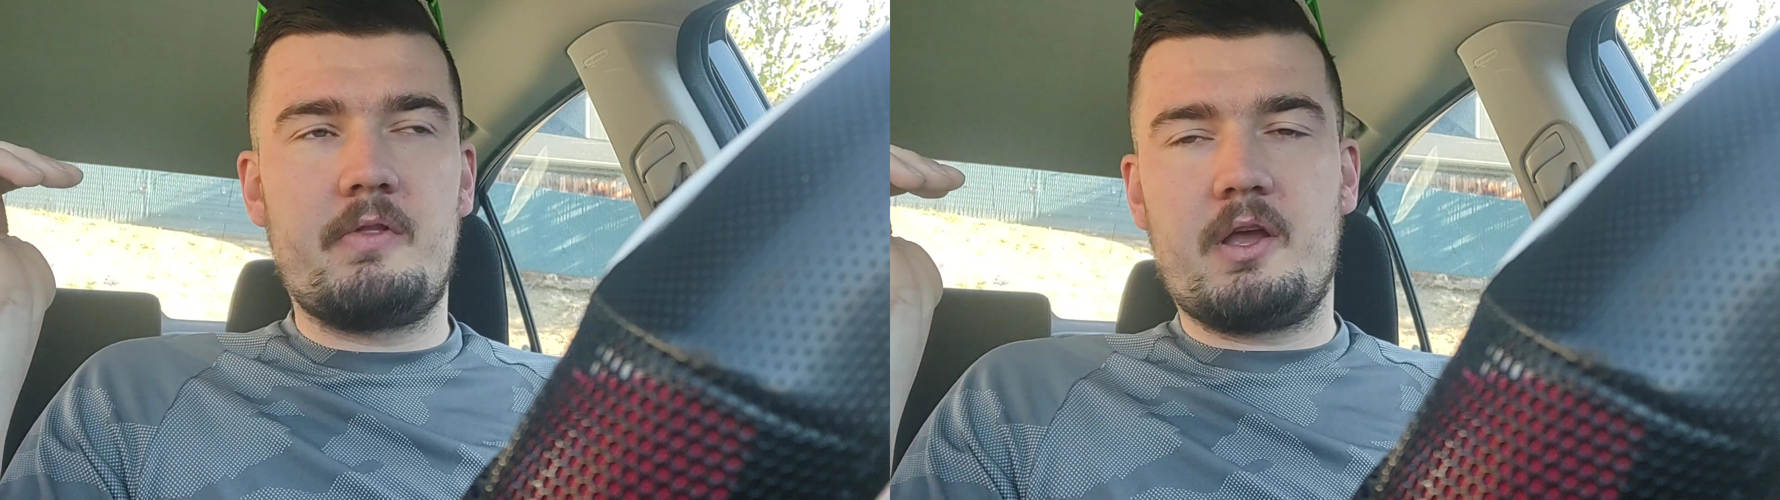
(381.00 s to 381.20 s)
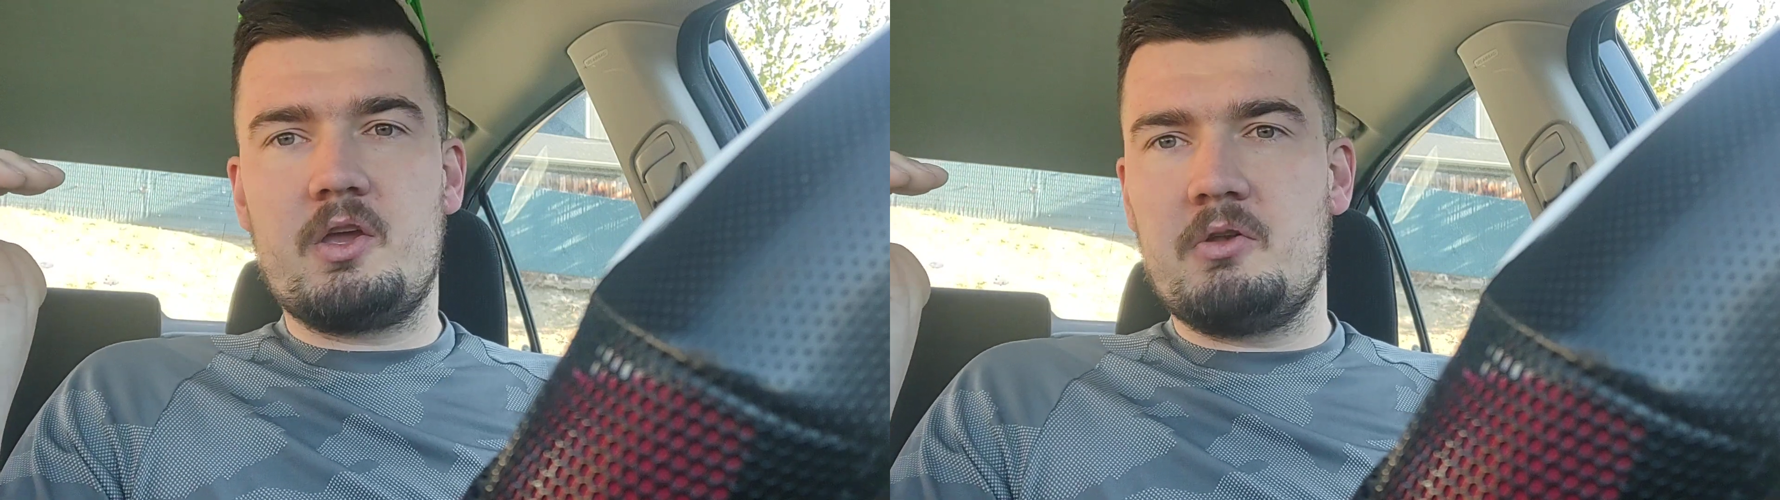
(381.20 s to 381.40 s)

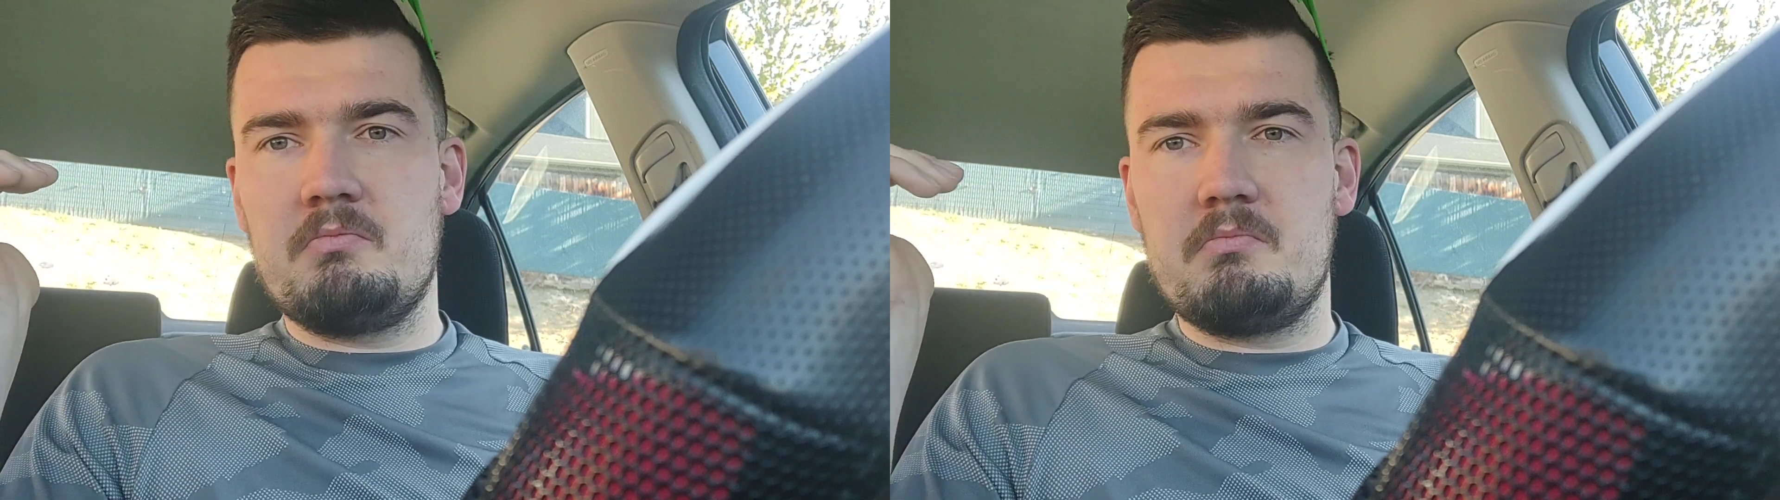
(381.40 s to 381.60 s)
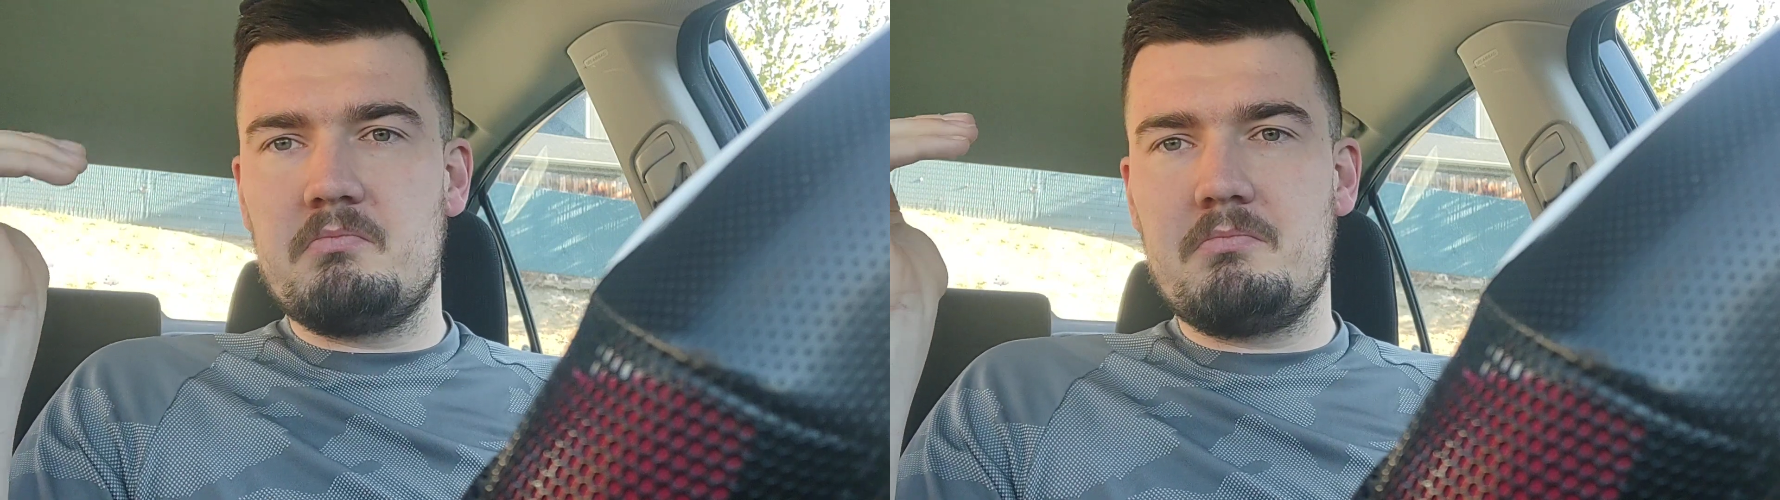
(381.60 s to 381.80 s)

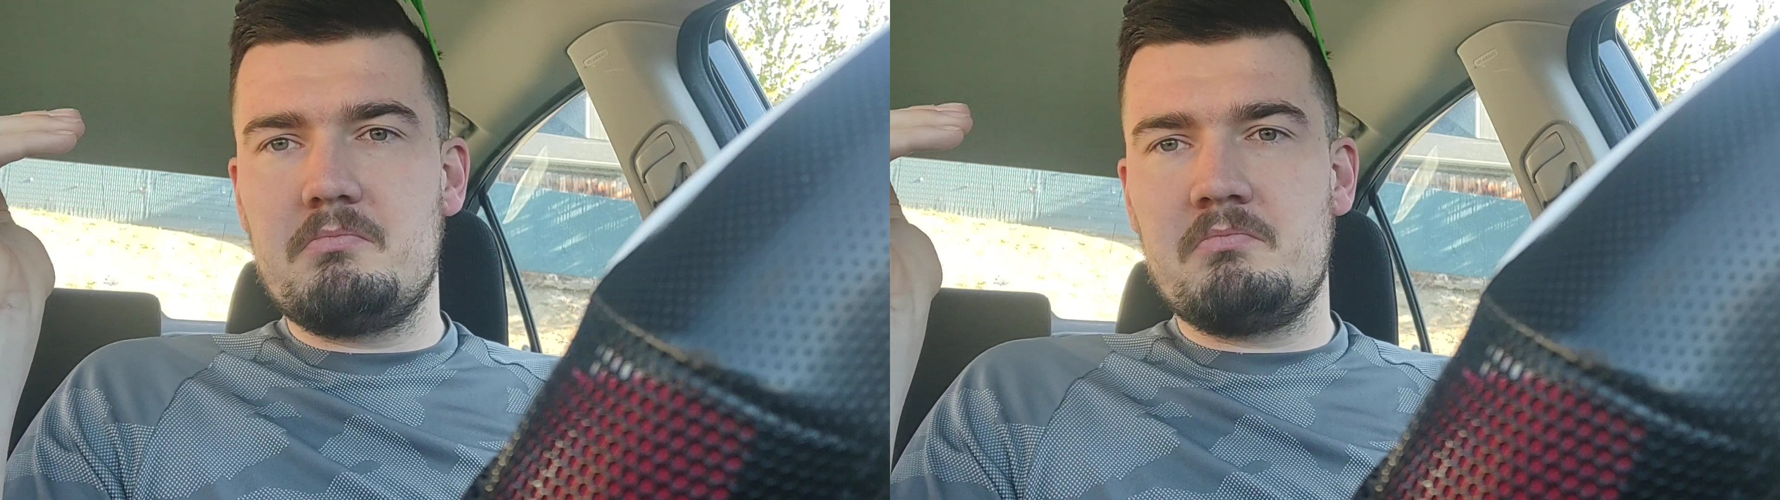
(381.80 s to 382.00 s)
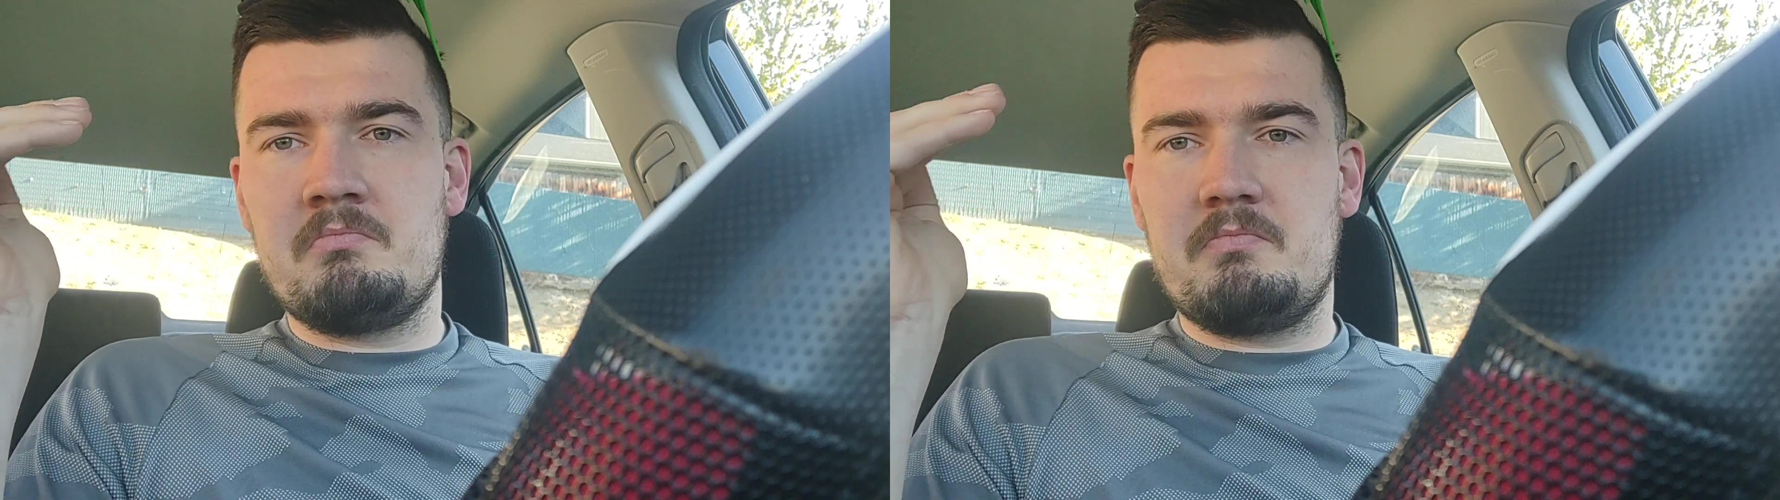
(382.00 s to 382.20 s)
can,
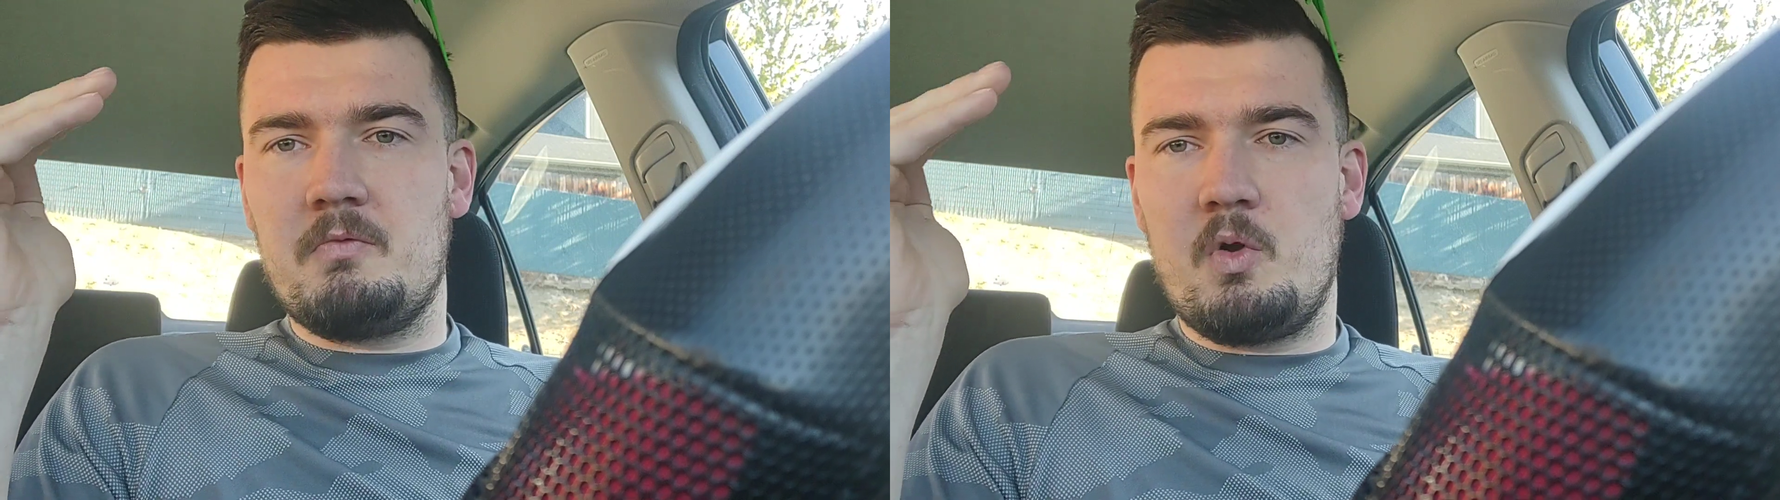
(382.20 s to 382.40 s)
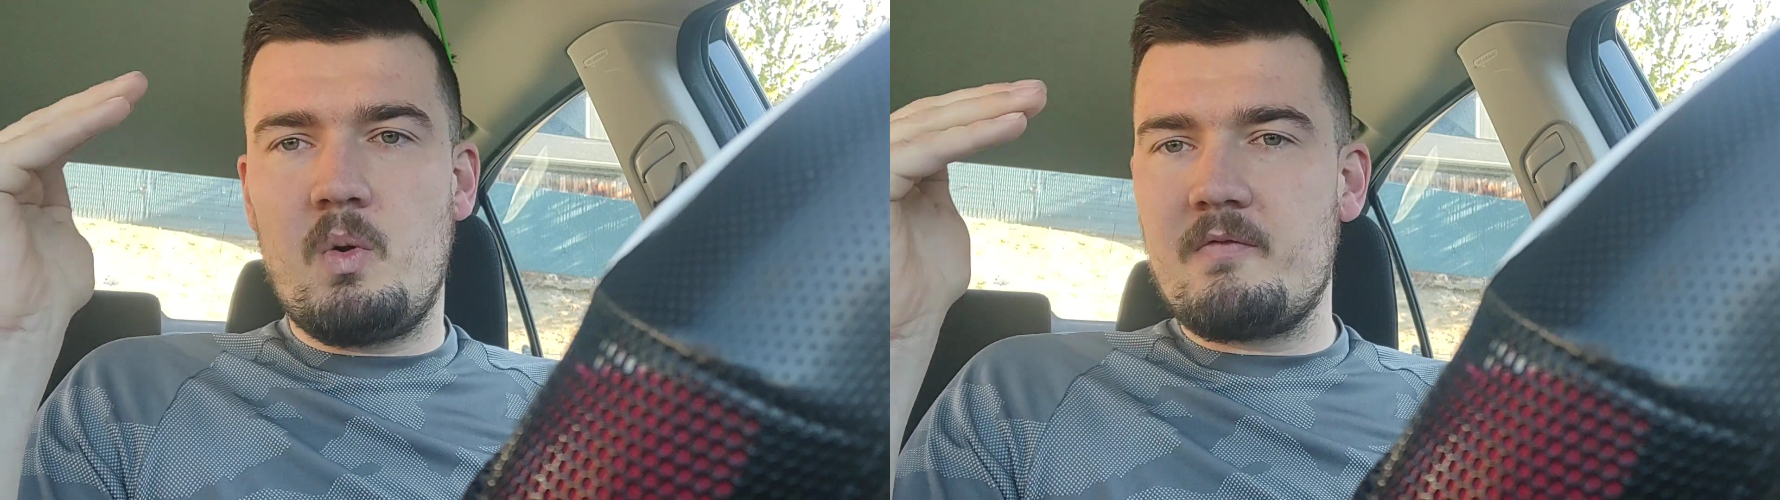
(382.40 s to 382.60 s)

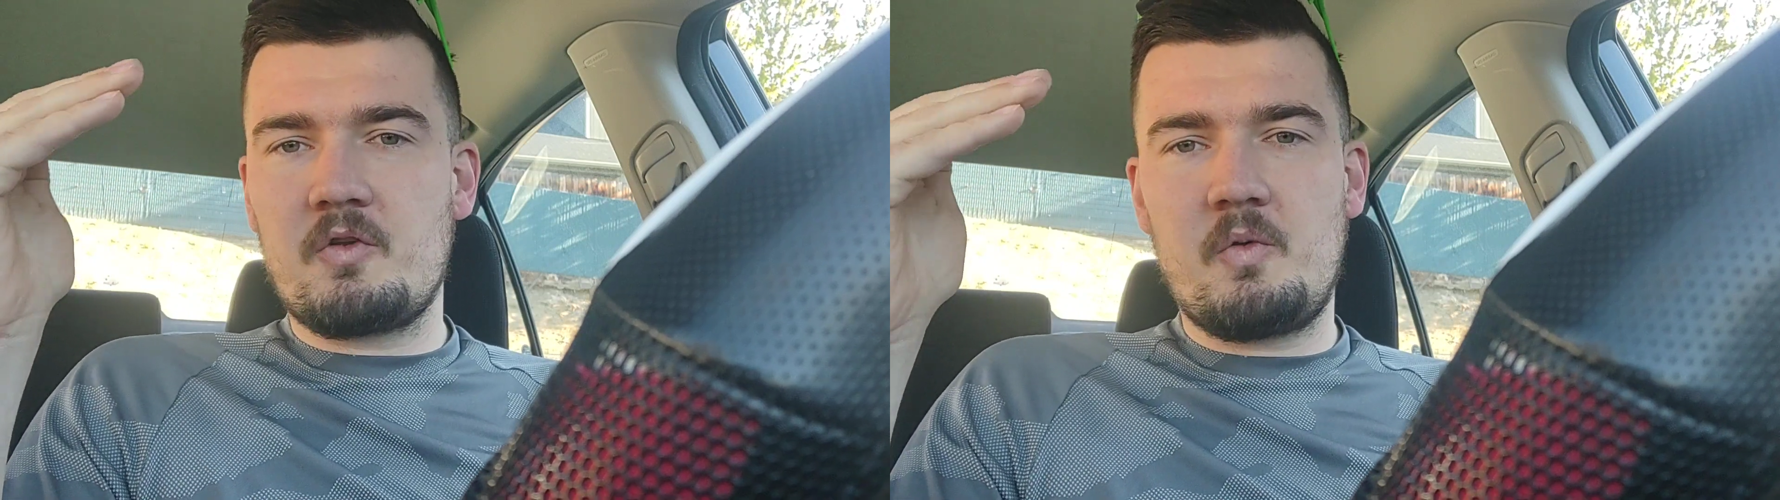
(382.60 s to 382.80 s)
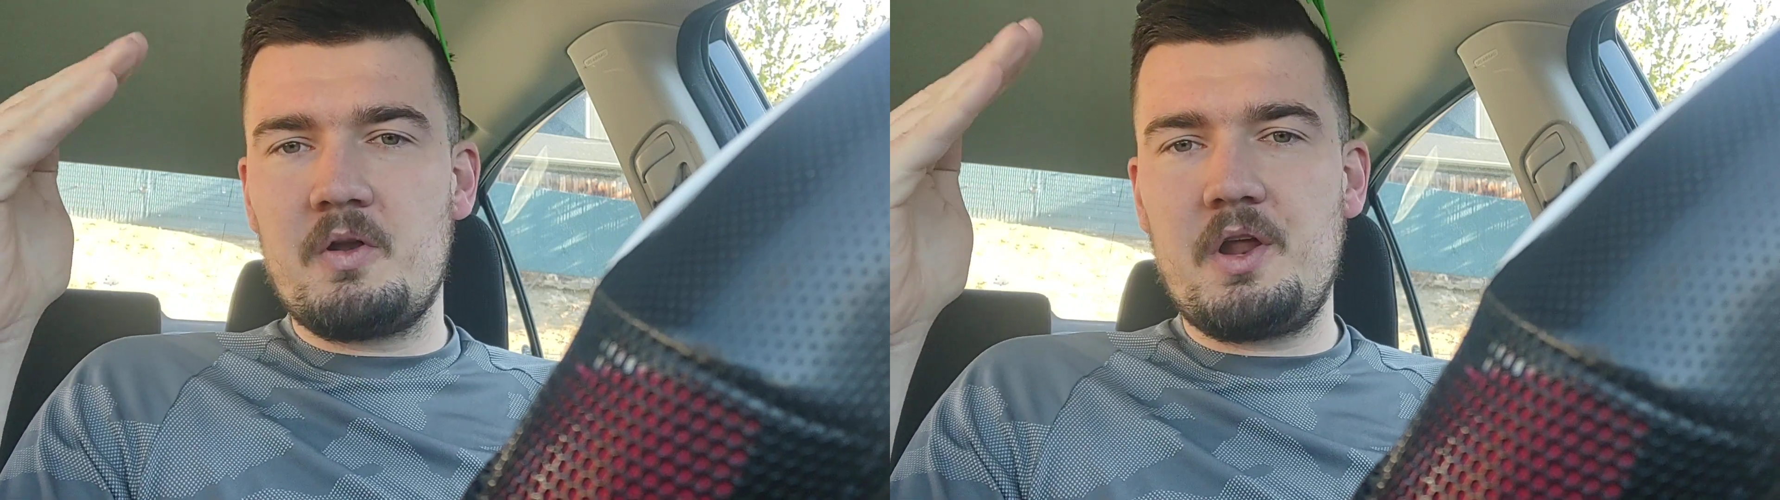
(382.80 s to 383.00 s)

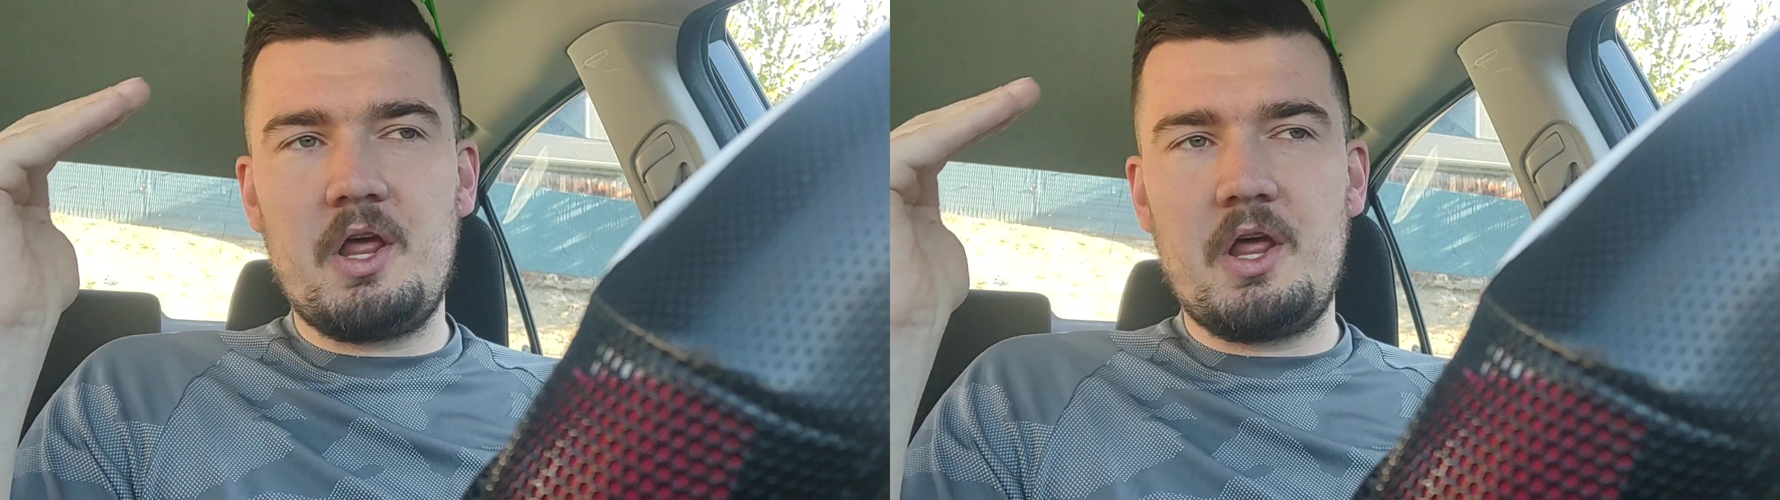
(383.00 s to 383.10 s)
whoever's wearing the